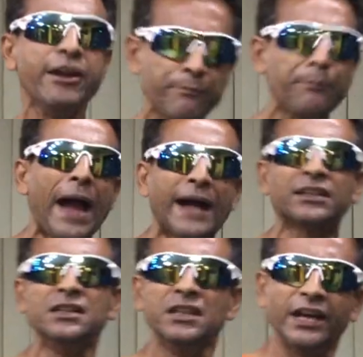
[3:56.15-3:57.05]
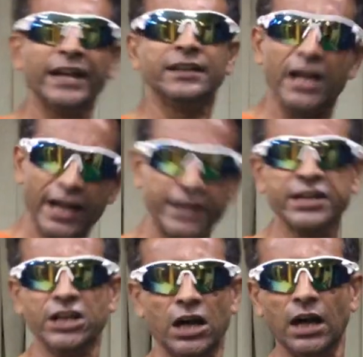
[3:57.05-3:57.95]
impact in
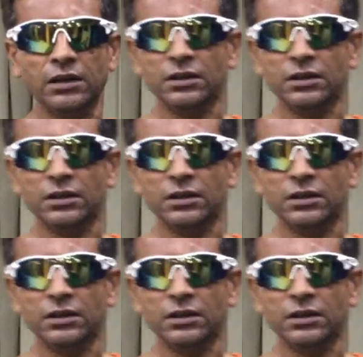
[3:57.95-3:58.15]
India.